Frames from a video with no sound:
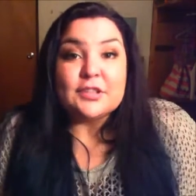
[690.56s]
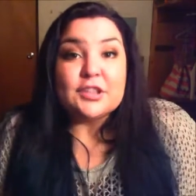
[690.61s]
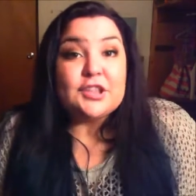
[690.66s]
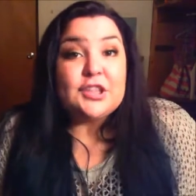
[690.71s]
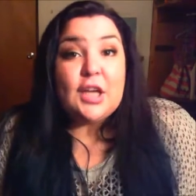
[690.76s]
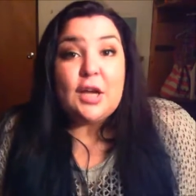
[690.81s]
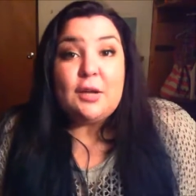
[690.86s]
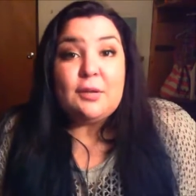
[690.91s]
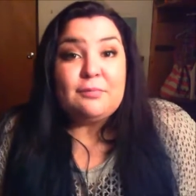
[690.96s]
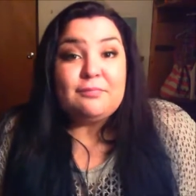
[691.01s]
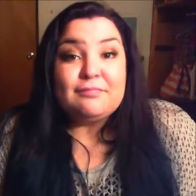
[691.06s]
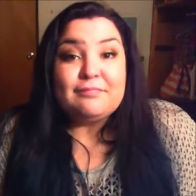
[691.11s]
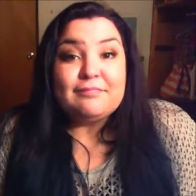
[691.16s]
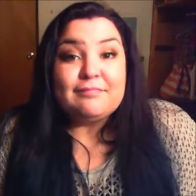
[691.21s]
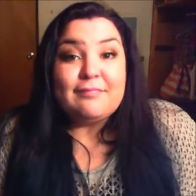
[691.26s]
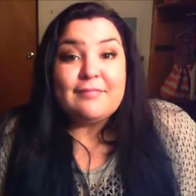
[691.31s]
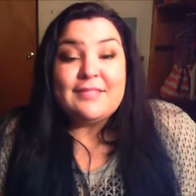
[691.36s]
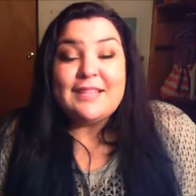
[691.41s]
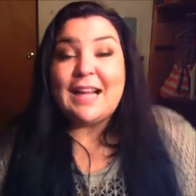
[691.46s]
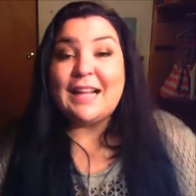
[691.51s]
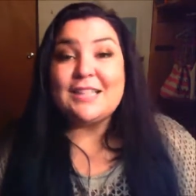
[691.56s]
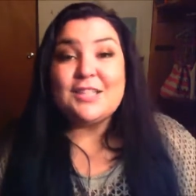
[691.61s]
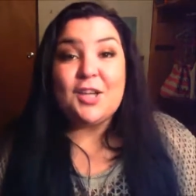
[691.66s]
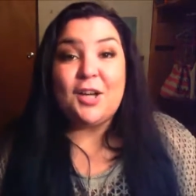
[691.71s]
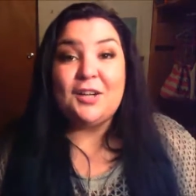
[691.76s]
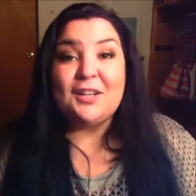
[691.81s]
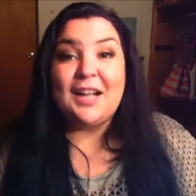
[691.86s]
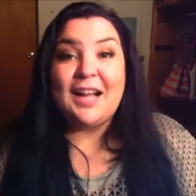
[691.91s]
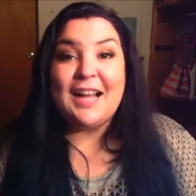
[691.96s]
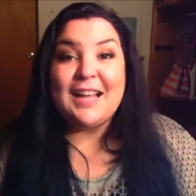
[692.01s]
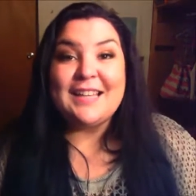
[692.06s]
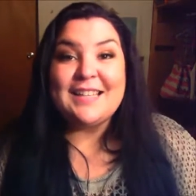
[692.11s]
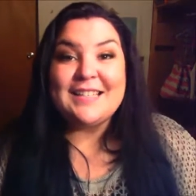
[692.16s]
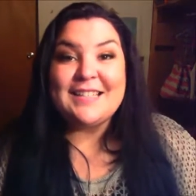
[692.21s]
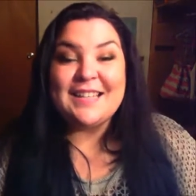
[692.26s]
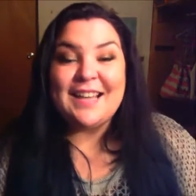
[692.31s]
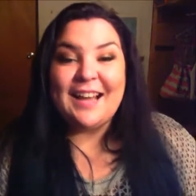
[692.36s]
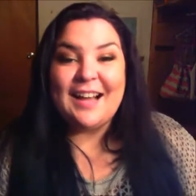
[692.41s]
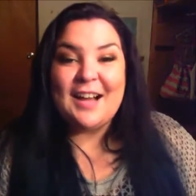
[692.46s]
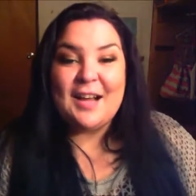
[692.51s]
So, that's all,
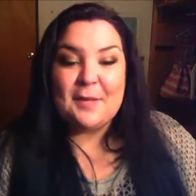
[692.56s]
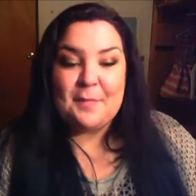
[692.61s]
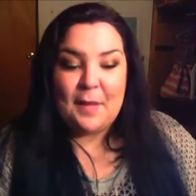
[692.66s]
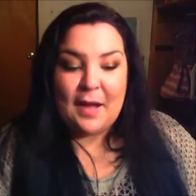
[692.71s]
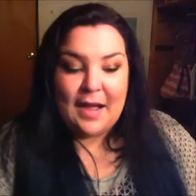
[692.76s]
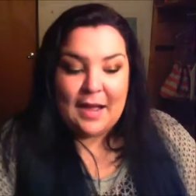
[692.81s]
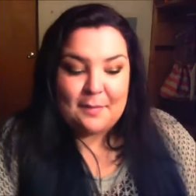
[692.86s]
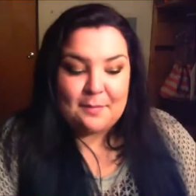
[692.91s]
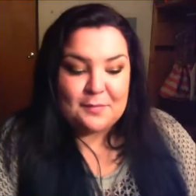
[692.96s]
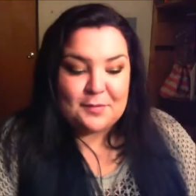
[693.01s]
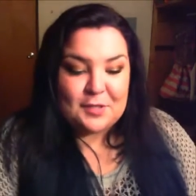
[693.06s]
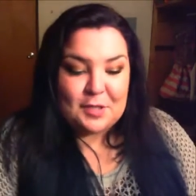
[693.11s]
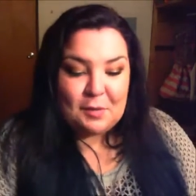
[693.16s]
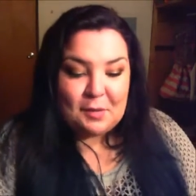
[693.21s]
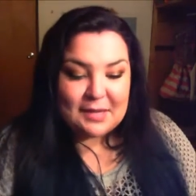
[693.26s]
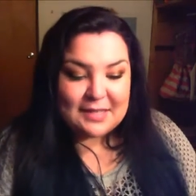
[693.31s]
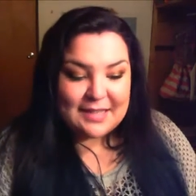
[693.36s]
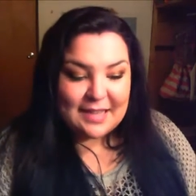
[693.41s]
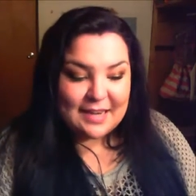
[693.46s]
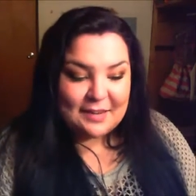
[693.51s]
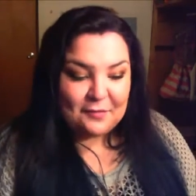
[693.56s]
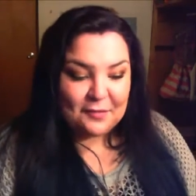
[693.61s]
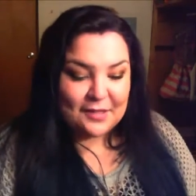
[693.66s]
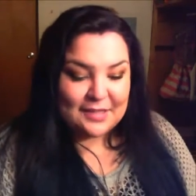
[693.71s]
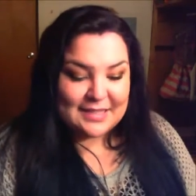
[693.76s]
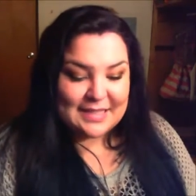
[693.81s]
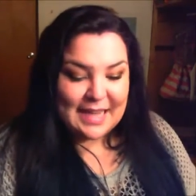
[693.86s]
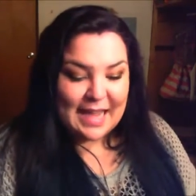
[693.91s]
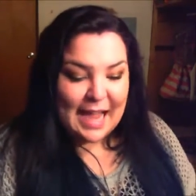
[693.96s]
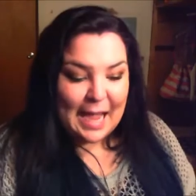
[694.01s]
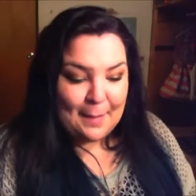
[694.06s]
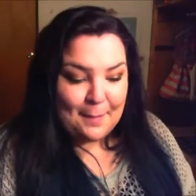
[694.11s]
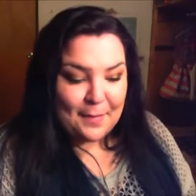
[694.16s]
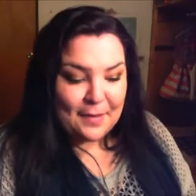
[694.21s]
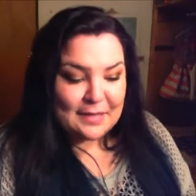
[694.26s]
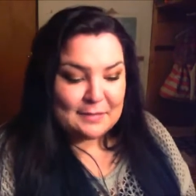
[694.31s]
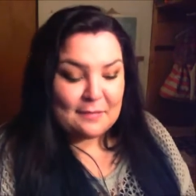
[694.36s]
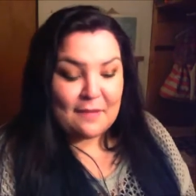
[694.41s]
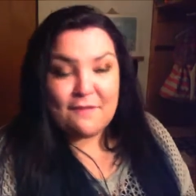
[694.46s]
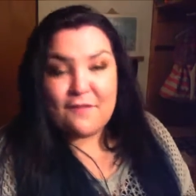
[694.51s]
guys. Um, I'm so excited for this to
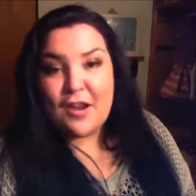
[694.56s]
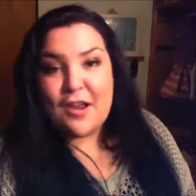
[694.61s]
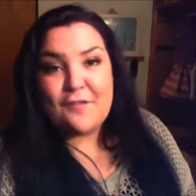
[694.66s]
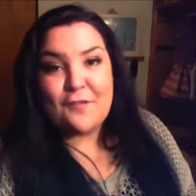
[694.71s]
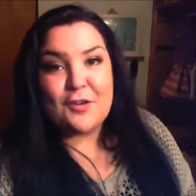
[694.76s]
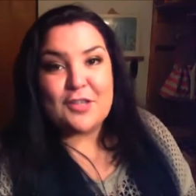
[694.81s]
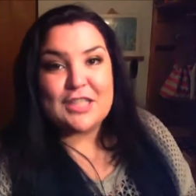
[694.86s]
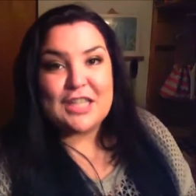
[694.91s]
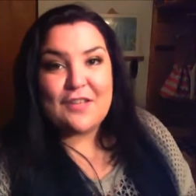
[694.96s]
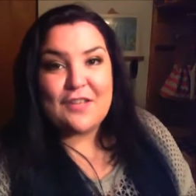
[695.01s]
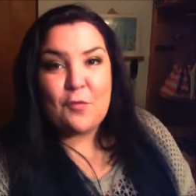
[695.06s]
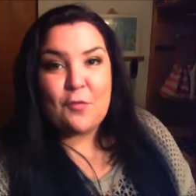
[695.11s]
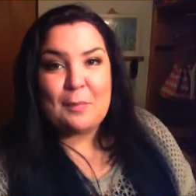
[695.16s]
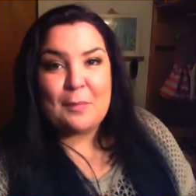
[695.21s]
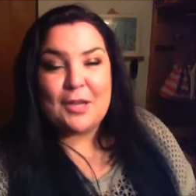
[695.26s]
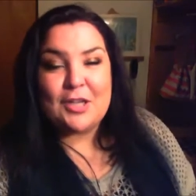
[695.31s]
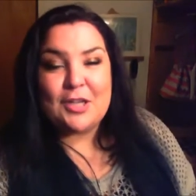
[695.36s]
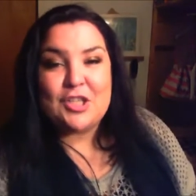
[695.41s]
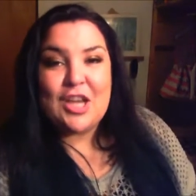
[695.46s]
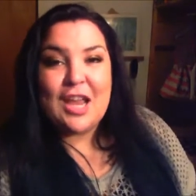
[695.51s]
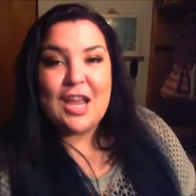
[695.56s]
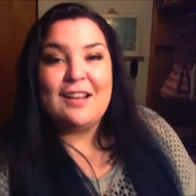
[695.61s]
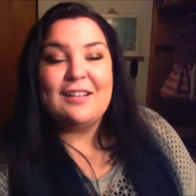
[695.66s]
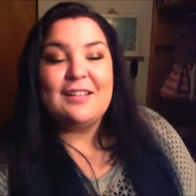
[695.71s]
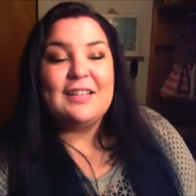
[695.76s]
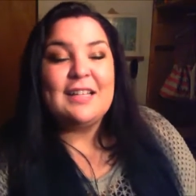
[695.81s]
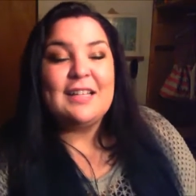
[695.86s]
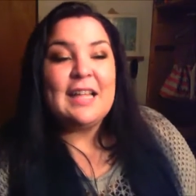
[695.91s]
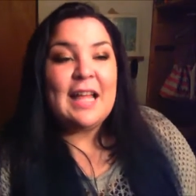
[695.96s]
happen. It's my very first giveaway on my channel.